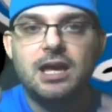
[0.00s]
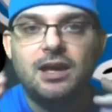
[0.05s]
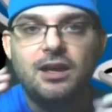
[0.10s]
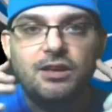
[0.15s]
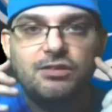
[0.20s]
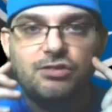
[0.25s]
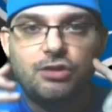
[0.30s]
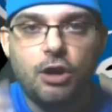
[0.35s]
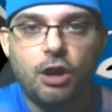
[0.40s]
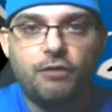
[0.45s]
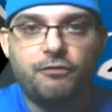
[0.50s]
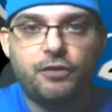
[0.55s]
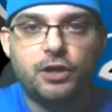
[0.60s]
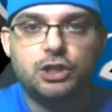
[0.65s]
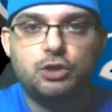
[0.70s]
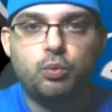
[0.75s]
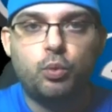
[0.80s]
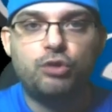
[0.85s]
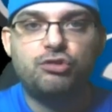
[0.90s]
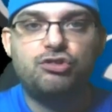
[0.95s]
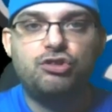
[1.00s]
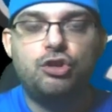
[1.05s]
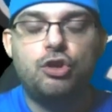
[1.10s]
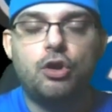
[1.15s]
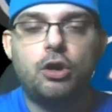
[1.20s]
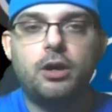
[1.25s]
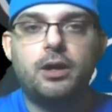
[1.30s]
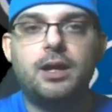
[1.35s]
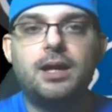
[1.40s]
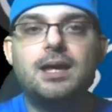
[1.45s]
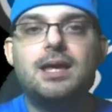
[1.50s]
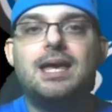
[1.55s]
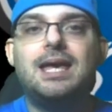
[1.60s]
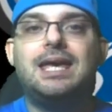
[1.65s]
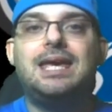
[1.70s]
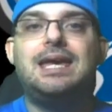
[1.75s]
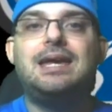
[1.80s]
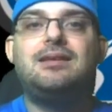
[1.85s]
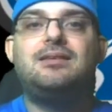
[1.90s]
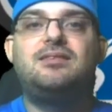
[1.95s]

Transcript: His coverage was good. He